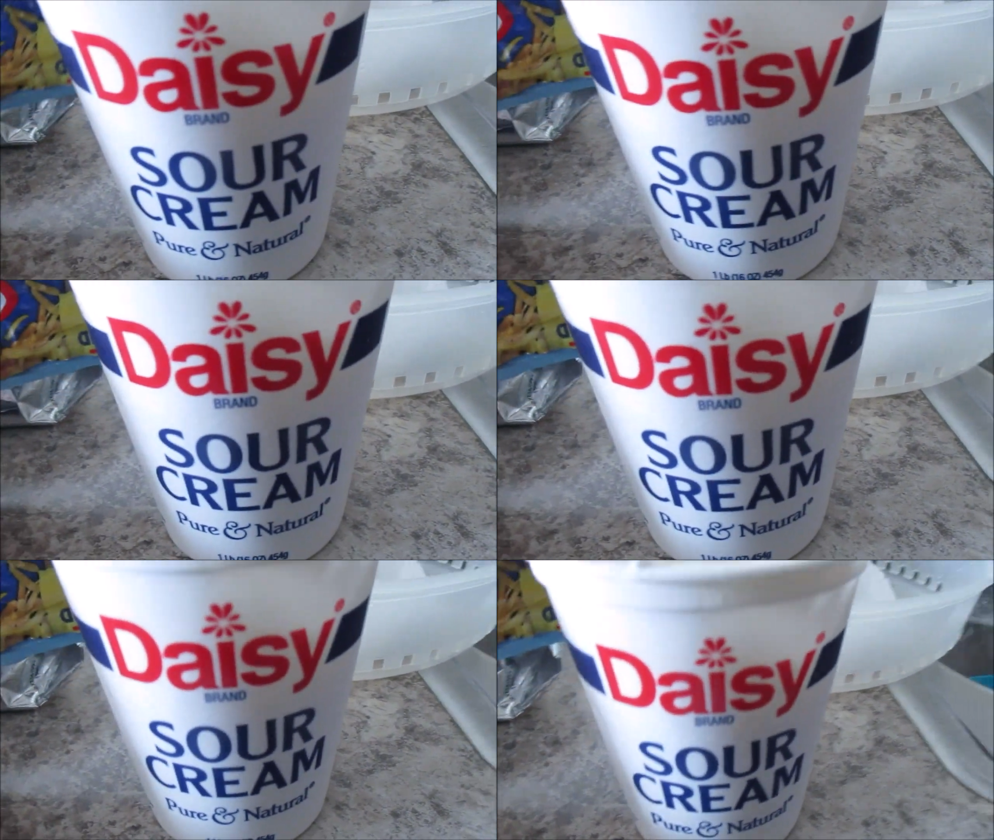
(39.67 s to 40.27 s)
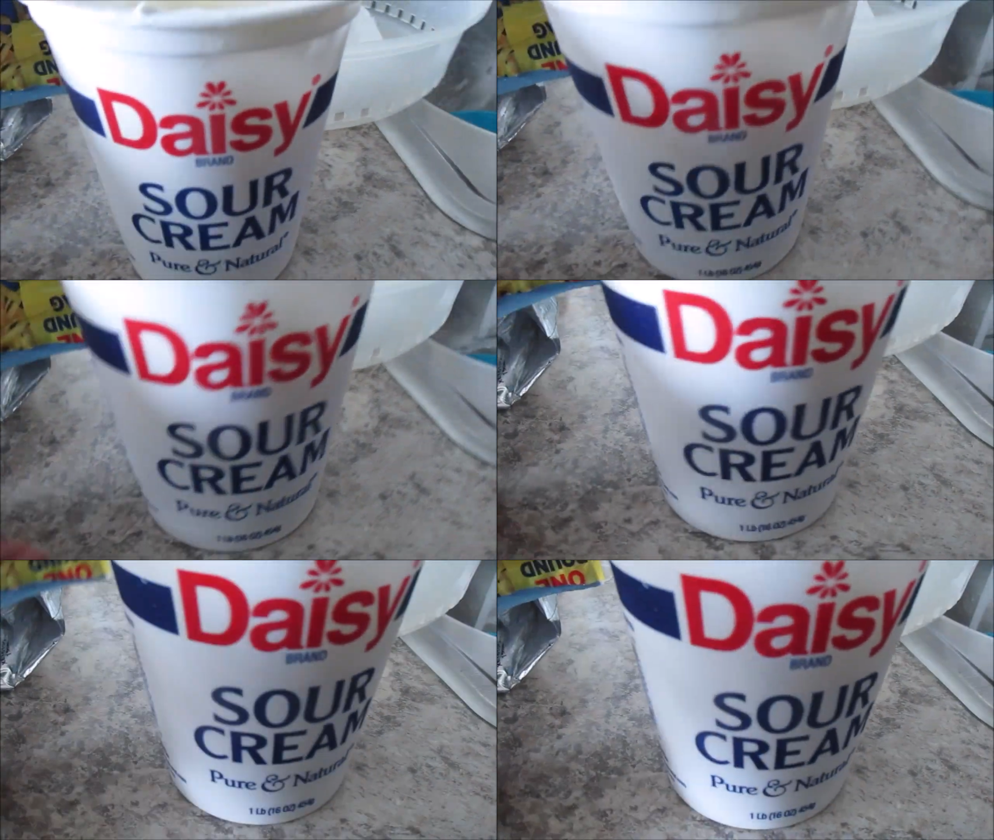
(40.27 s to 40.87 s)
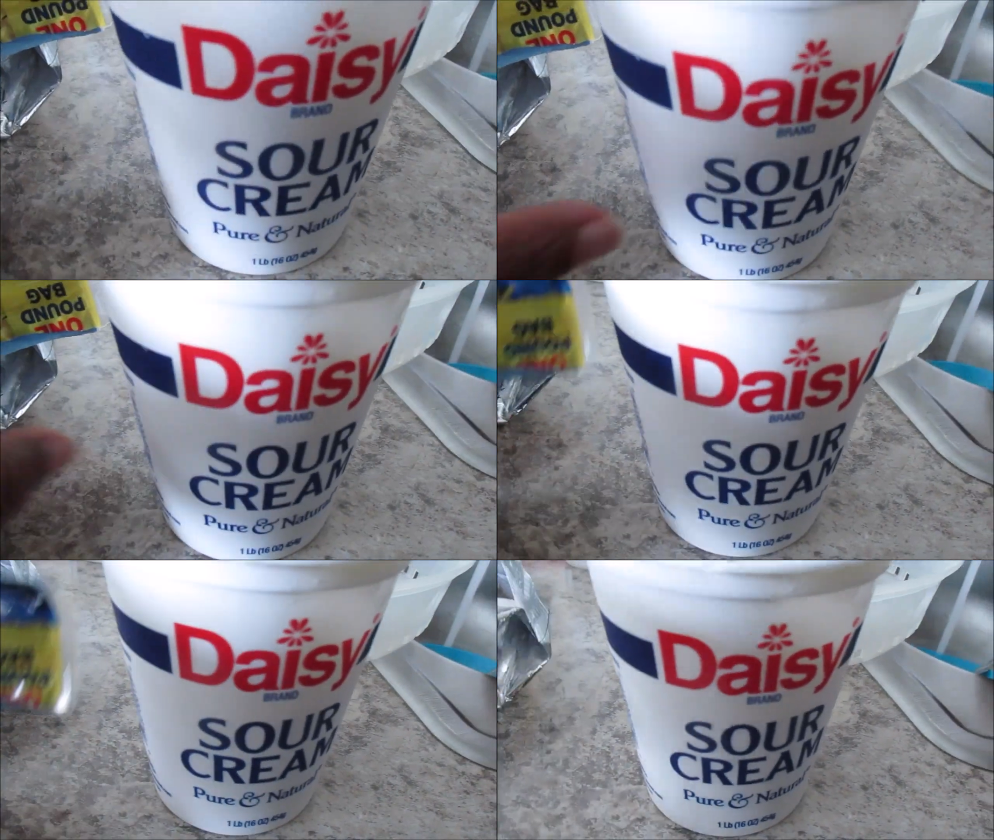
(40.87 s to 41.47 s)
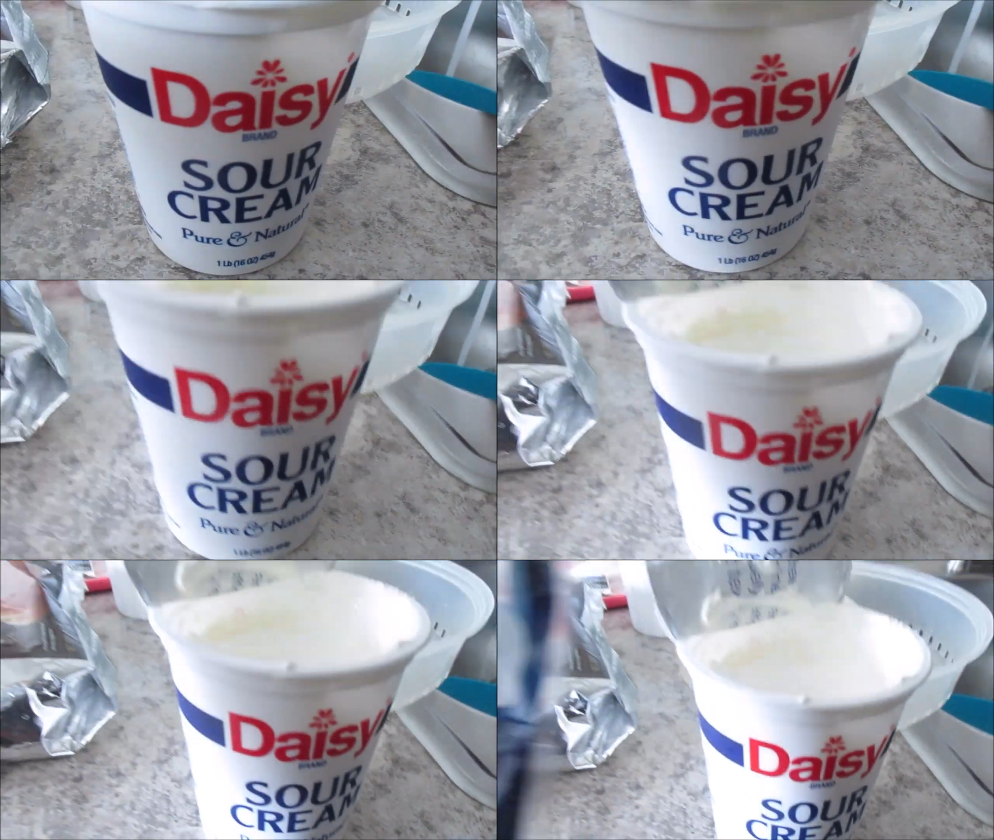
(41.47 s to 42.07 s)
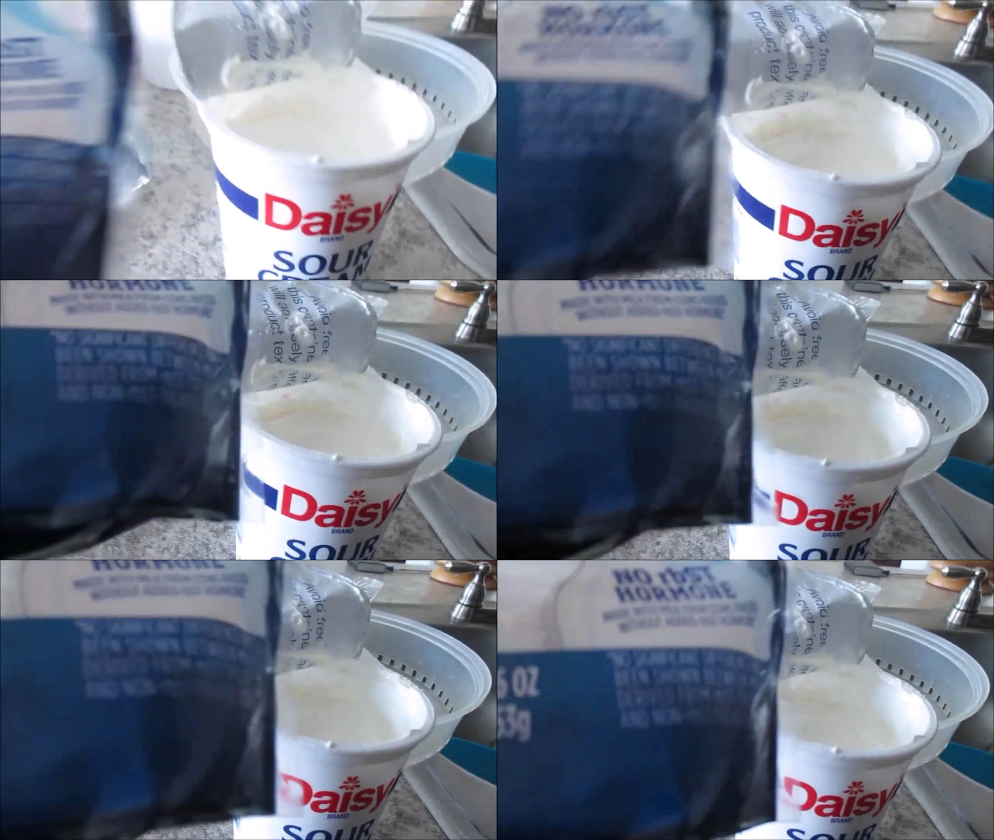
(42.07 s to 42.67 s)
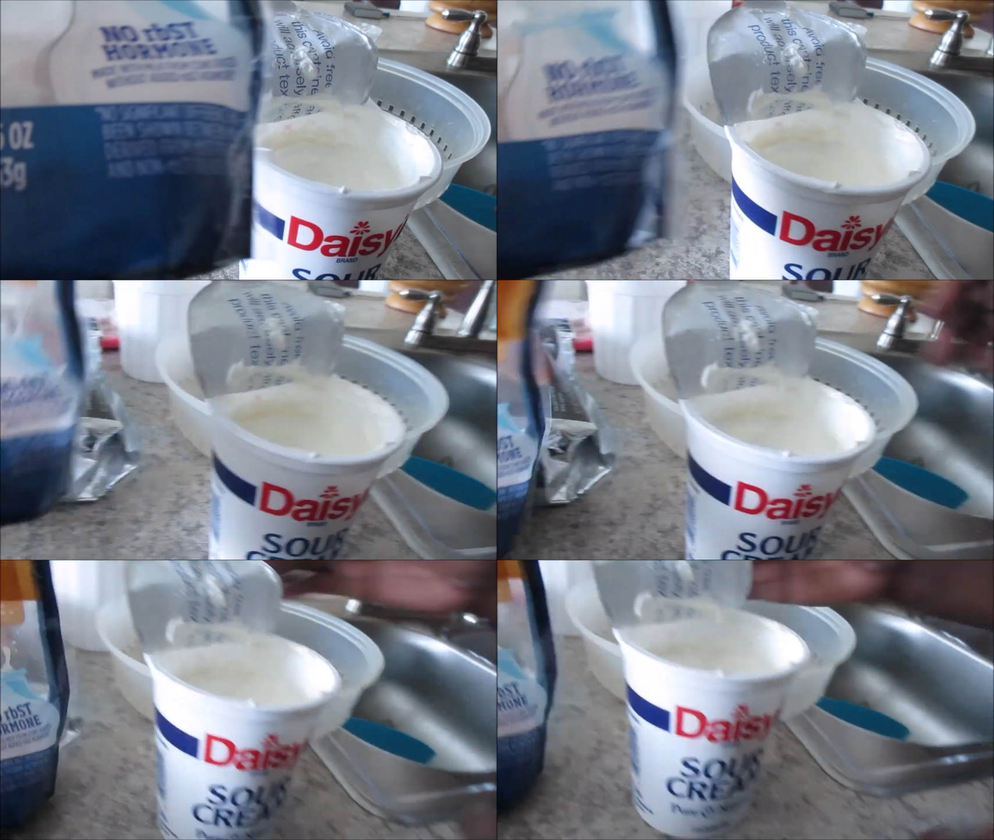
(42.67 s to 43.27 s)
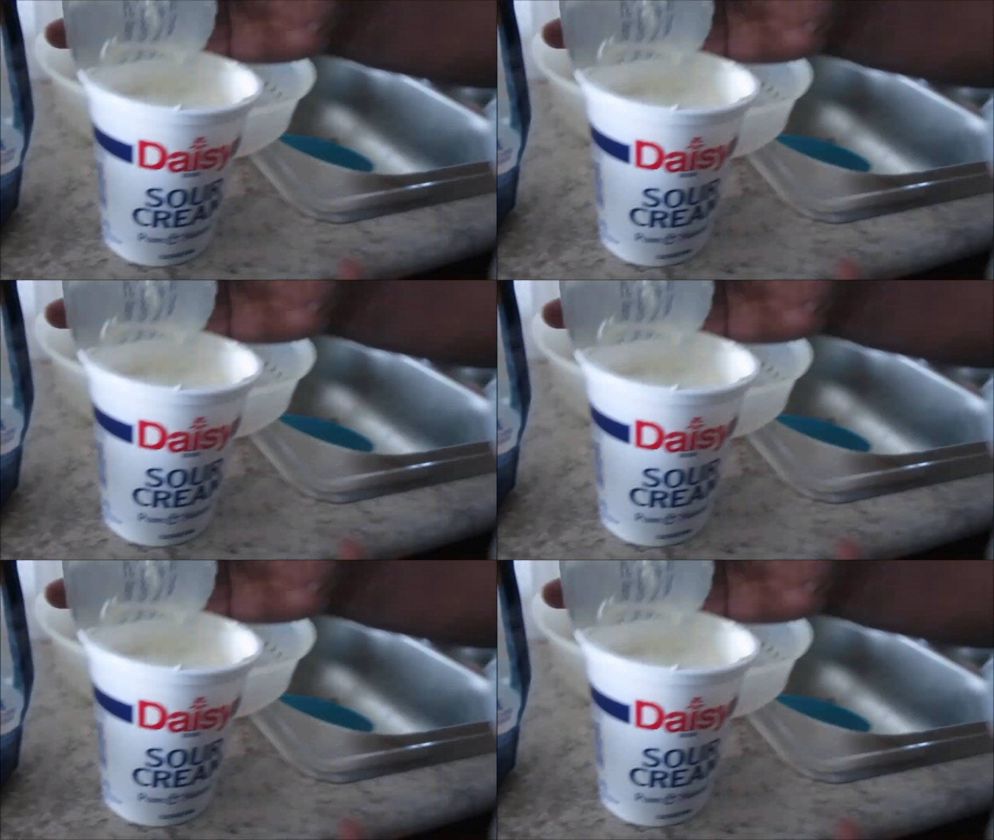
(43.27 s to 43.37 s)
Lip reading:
No face is visible, so there are no lips to read.